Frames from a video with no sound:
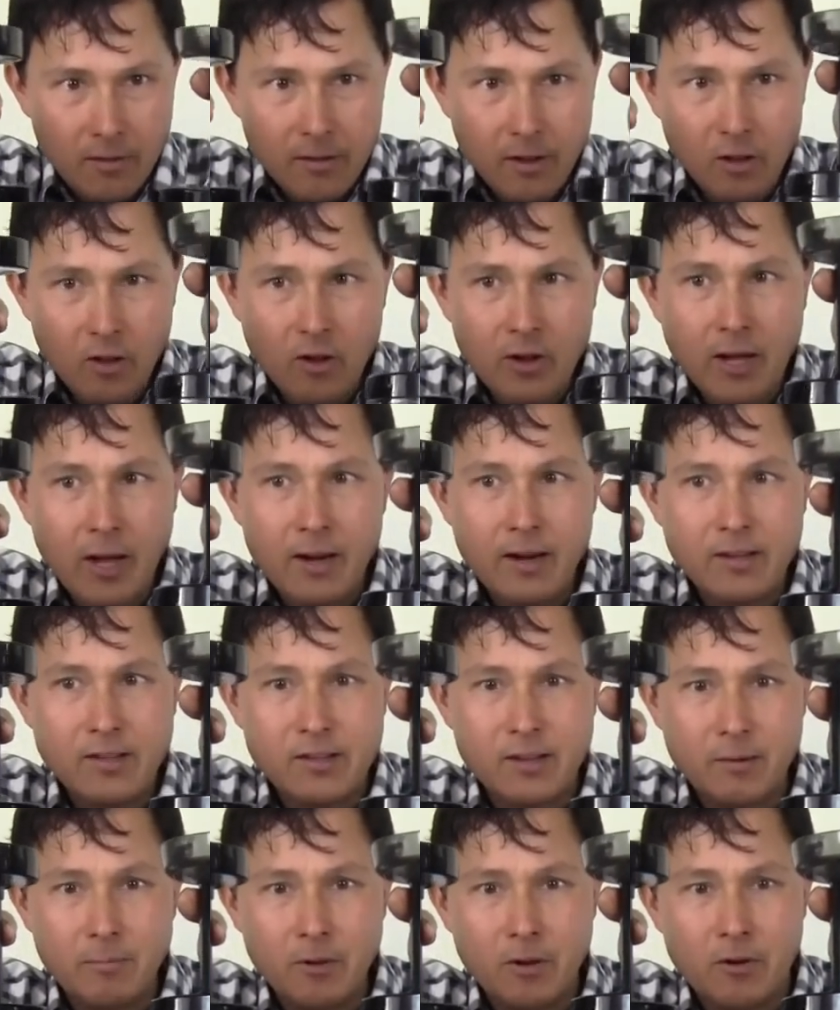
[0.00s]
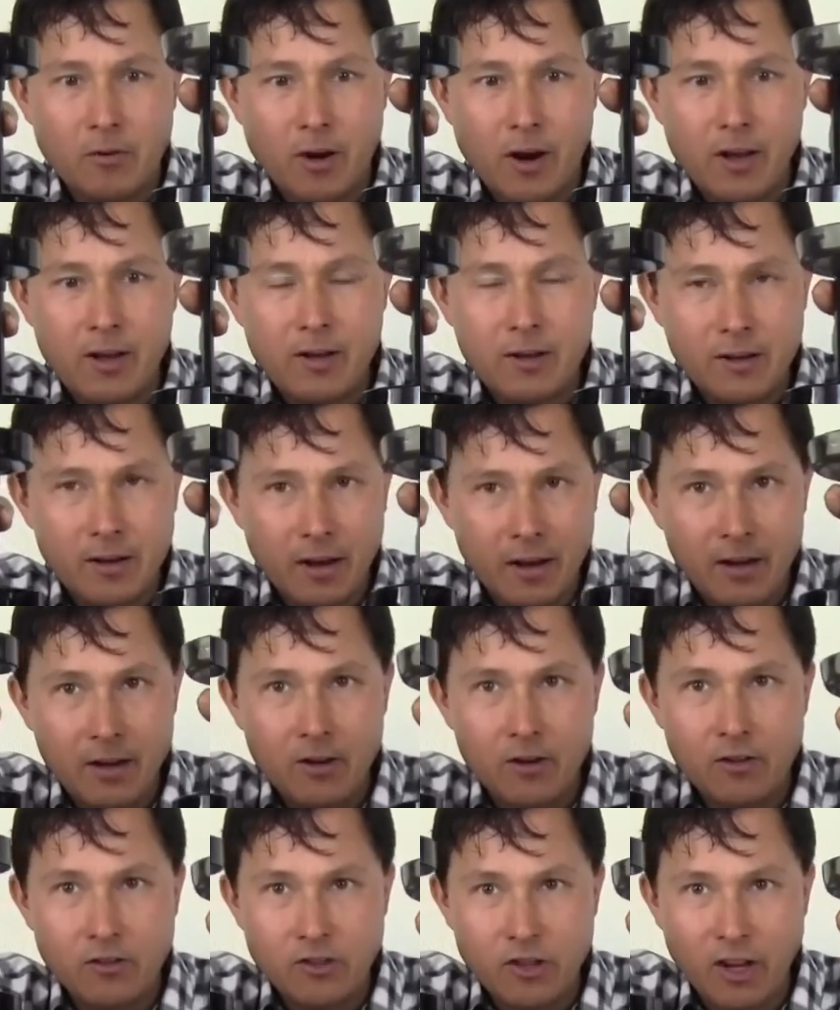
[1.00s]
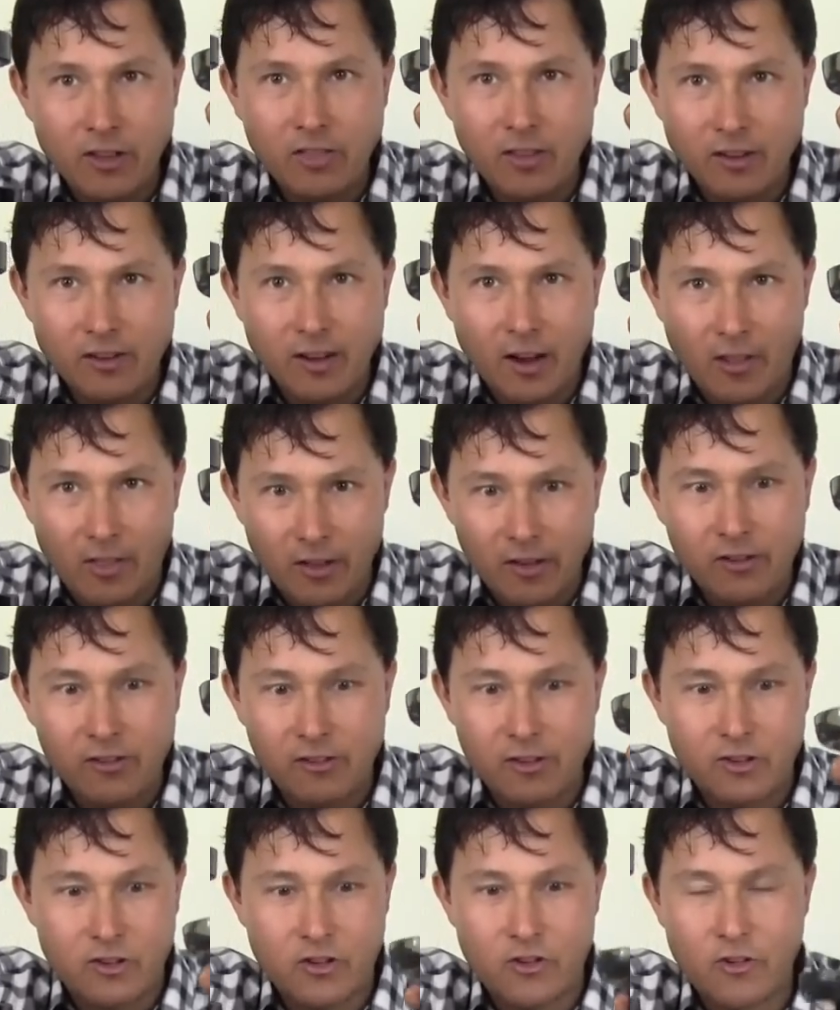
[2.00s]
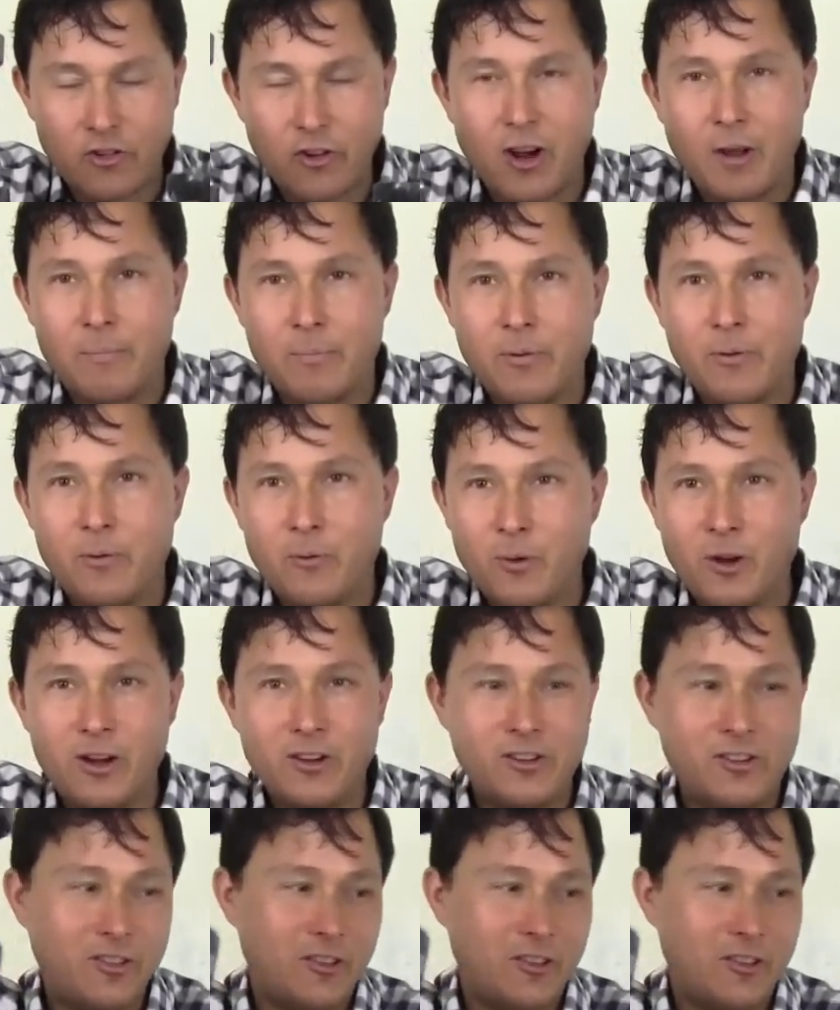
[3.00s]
they look kind of similar, right? And here, check this out. This is a trip. Watch